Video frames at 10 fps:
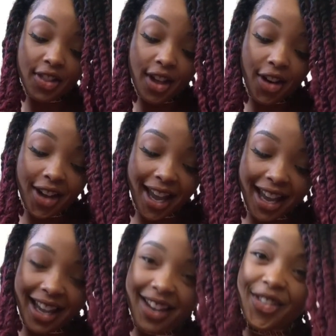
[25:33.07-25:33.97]

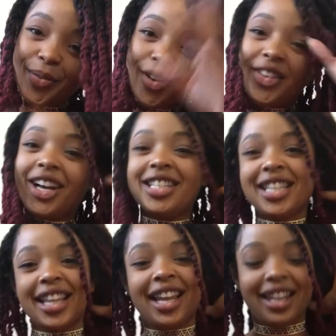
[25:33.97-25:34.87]
Okay, we're moving on
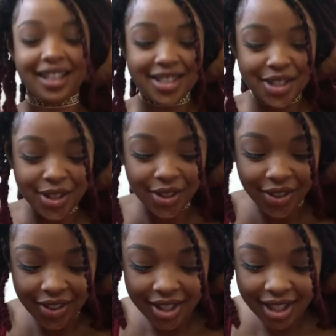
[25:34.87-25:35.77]
to
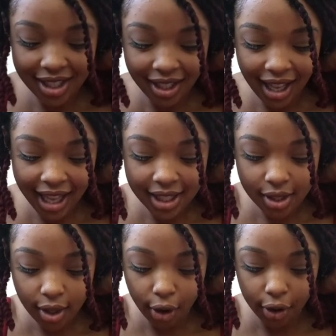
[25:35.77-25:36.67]
is this the last?
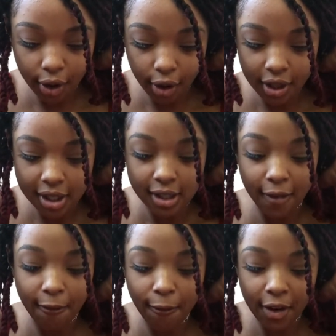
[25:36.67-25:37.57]
Oh, no, this is the
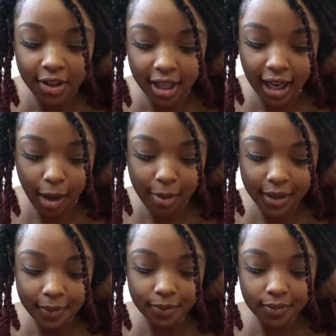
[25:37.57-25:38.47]
fourth niyama.
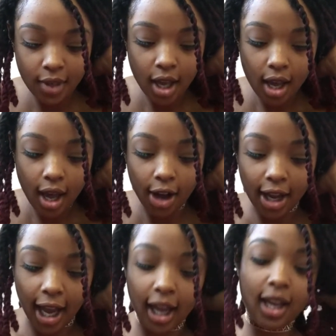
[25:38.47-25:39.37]

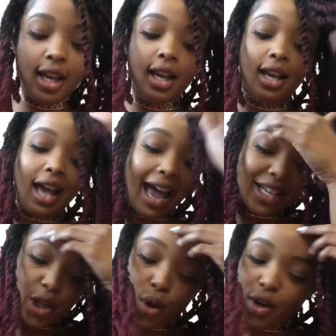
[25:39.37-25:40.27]
Okay, I
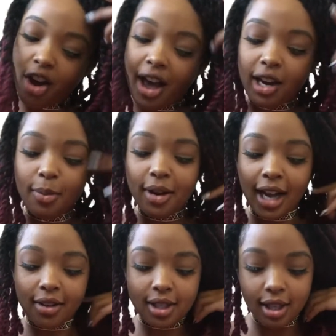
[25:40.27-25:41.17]
don't know how to
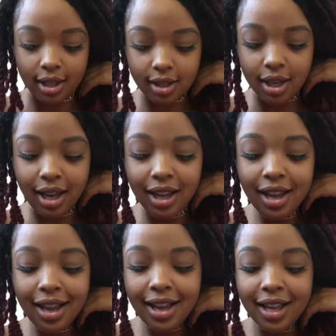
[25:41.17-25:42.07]
pronounce this.
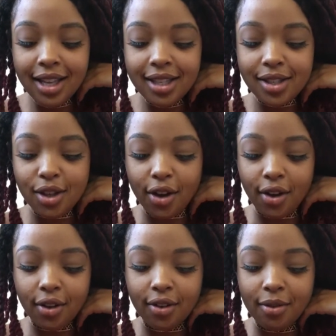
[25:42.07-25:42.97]

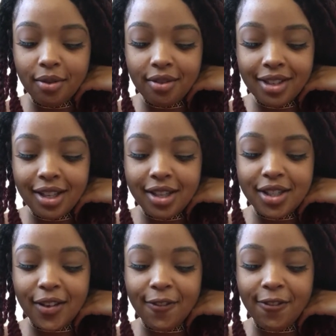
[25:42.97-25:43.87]
So,
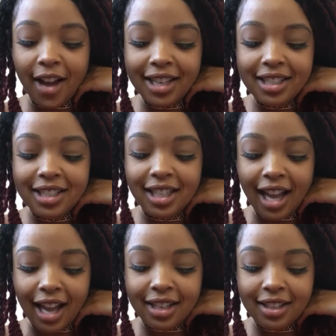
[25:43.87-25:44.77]

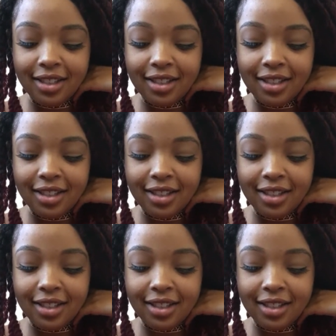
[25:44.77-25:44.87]
Svatyaya.